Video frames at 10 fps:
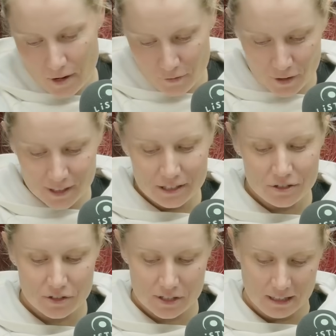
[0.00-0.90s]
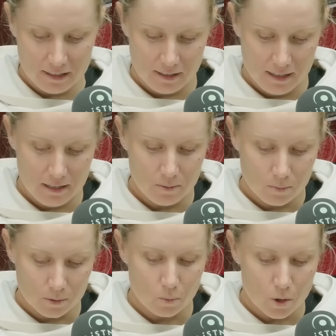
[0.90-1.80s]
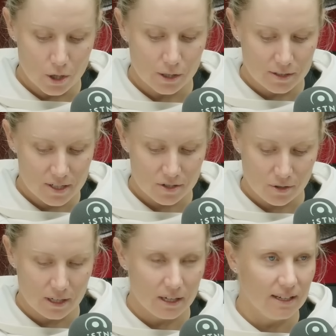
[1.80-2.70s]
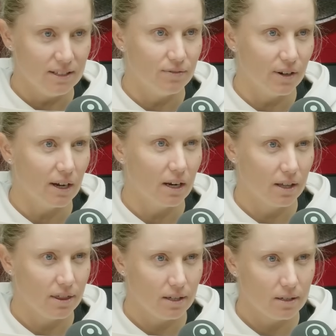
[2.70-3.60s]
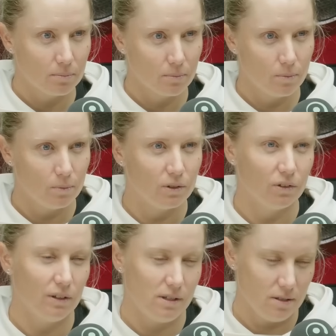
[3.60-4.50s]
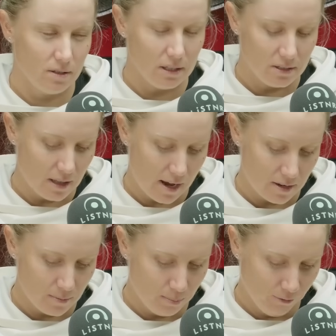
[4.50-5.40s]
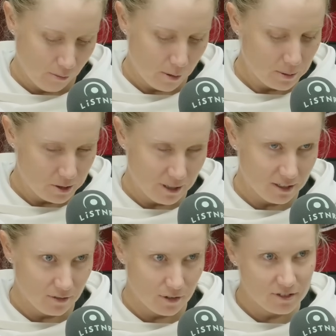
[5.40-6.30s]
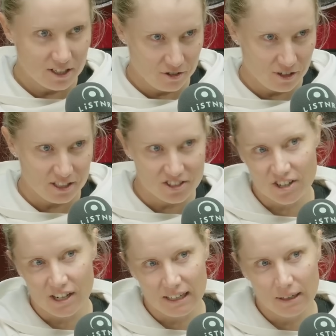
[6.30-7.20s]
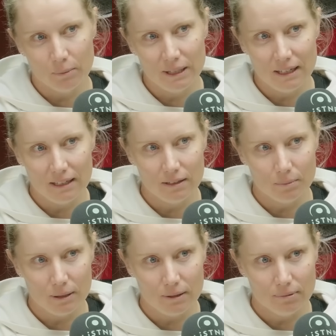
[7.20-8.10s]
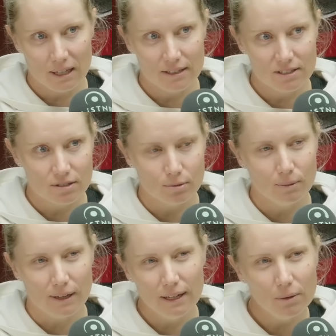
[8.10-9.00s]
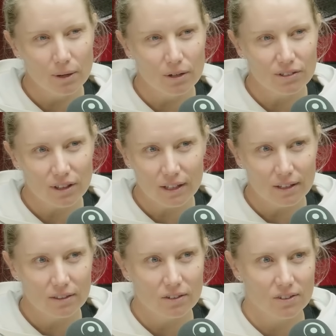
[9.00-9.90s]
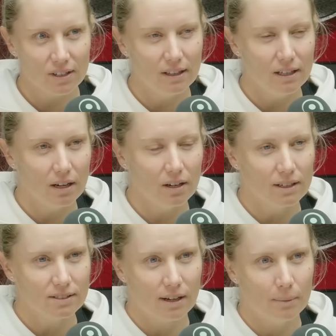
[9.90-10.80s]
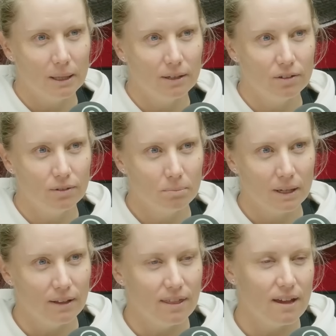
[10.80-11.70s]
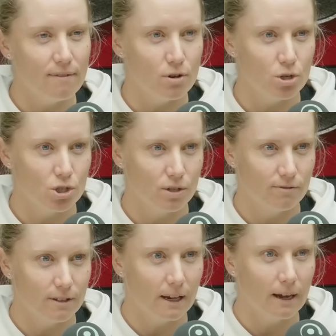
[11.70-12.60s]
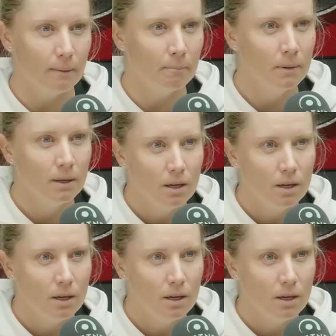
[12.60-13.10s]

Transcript: I find it interesting that he would word it Test cricket needs Virat. I think, is that from a perspective of Test cricket's dying and we need the big players still playing? Whereas I think to see the young guys come in and play their version of the game,